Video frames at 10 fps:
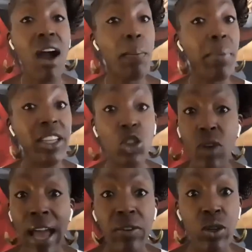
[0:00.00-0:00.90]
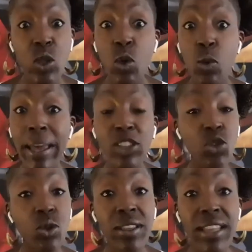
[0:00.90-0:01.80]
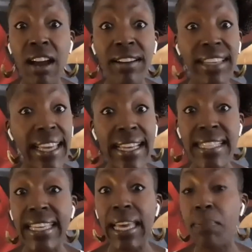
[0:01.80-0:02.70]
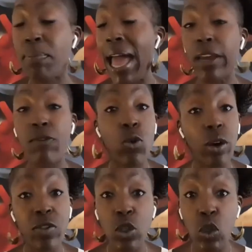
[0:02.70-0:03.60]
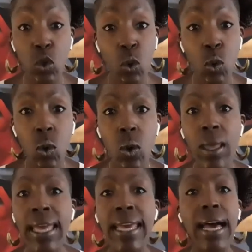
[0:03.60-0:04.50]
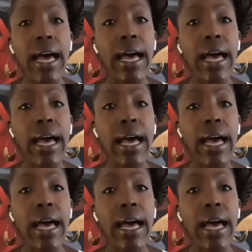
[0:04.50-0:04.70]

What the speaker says: our bus drivers who make sure that our kids get back and forth to school,